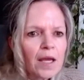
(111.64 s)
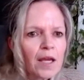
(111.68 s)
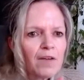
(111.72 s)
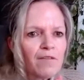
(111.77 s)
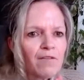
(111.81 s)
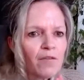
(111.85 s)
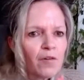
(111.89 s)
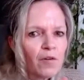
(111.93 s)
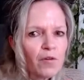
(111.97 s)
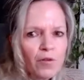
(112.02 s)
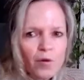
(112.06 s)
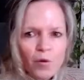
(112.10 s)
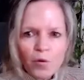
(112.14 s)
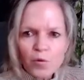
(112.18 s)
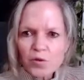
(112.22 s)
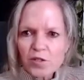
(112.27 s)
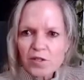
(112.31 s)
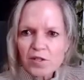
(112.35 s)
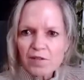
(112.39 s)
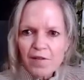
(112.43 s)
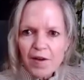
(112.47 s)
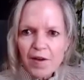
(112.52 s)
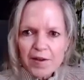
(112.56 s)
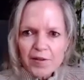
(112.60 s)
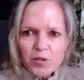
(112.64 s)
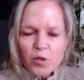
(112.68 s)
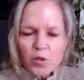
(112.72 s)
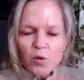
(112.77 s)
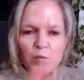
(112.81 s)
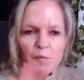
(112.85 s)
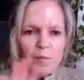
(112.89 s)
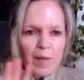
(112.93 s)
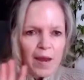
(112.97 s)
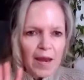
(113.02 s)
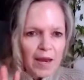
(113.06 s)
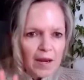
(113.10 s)
For those of us
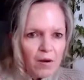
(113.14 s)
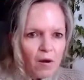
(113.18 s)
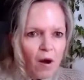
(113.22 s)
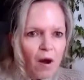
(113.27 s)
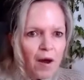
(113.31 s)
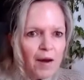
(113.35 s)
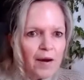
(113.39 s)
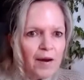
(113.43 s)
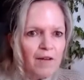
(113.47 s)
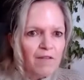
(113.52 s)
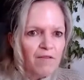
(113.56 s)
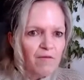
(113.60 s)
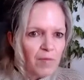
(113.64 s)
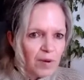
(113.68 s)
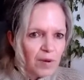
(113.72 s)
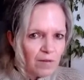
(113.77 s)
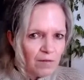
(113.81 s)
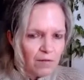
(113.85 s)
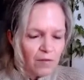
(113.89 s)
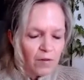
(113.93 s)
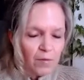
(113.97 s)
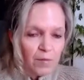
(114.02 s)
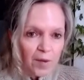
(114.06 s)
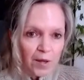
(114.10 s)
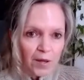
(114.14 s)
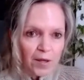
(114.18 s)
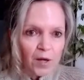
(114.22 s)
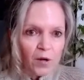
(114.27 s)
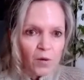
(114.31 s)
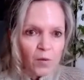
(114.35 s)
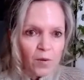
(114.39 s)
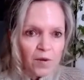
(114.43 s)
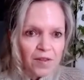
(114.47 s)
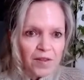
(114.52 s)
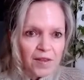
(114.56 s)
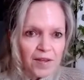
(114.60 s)
who may not have been familiar
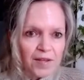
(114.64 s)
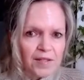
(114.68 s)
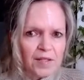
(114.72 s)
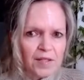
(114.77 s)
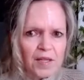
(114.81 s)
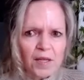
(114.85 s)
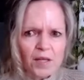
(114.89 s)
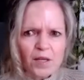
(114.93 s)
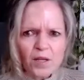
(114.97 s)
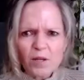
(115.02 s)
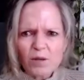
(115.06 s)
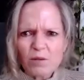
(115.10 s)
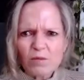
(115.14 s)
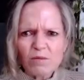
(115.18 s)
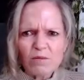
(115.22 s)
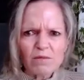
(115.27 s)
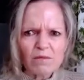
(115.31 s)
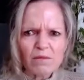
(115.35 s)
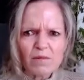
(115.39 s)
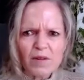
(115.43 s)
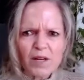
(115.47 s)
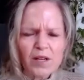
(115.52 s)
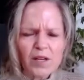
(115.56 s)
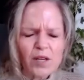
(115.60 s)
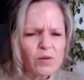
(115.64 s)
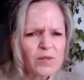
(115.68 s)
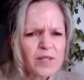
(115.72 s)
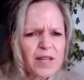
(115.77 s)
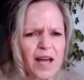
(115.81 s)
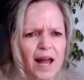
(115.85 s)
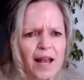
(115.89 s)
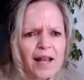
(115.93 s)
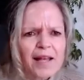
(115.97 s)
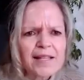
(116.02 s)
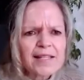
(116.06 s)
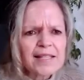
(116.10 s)
with this, can you, can you
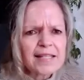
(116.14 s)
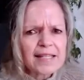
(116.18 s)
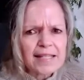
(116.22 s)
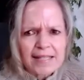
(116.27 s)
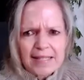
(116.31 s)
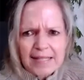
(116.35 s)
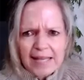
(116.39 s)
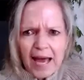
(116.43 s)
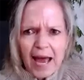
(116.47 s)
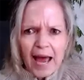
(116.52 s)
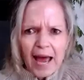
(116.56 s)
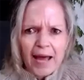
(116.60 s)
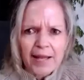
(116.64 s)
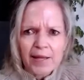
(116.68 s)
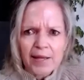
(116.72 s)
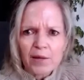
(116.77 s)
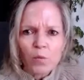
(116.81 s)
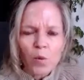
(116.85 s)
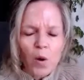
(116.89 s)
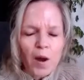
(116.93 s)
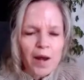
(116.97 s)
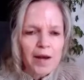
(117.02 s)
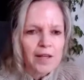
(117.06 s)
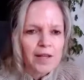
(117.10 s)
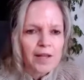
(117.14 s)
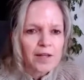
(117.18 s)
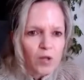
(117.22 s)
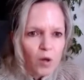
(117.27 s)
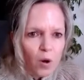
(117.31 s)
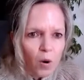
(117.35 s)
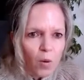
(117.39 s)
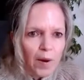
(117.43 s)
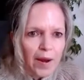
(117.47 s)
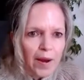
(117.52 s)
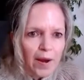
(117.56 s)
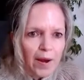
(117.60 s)
tell us exactly what is
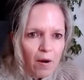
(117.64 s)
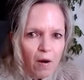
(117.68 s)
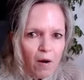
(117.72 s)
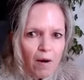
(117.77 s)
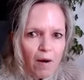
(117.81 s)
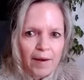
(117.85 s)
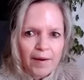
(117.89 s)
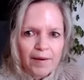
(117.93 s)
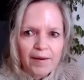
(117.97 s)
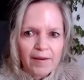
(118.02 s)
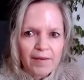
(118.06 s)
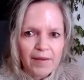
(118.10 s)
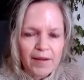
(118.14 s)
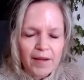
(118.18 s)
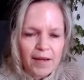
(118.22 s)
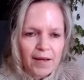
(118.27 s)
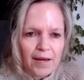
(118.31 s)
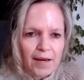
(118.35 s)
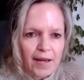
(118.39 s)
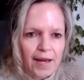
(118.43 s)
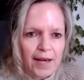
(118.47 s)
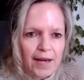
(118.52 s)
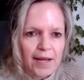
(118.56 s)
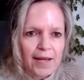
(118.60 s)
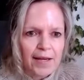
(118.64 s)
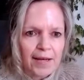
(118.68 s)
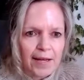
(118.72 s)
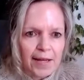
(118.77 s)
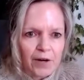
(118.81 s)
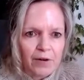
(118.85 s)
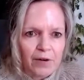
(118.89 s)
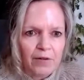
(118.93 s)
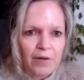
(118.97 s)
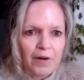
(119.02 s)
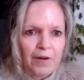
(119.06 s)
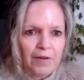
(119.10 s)
going on in the Canadian
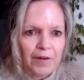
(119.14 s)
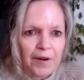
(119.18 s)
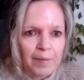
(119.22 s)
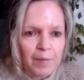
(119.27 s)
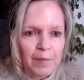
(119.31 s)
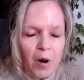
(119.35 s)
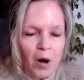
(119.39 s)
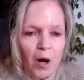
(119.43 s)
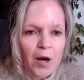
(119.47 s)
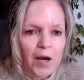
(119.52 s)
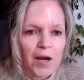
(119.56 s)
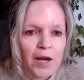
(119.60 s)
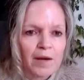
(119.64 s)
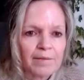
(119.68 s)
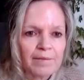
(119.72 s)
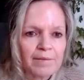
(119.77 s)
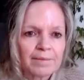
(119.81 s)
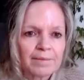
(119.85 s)
literary market?